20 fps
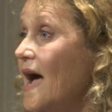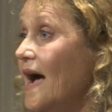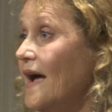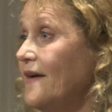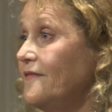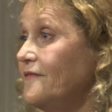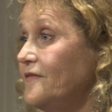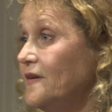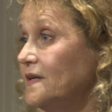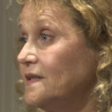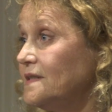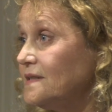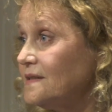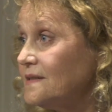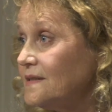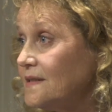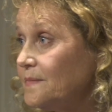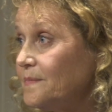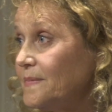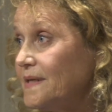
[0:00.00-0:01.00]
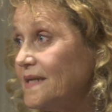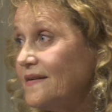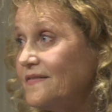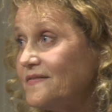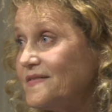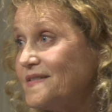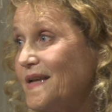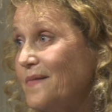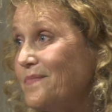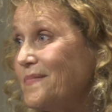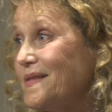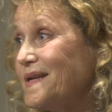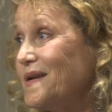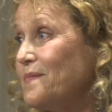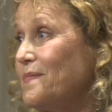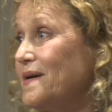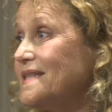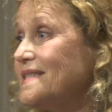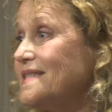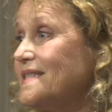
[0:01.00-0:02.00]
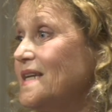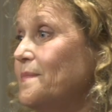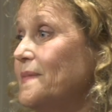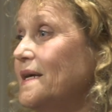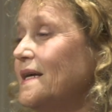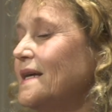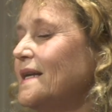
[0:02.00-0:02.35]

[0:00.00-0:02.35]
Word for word: I felt a little bit of something in my stomach,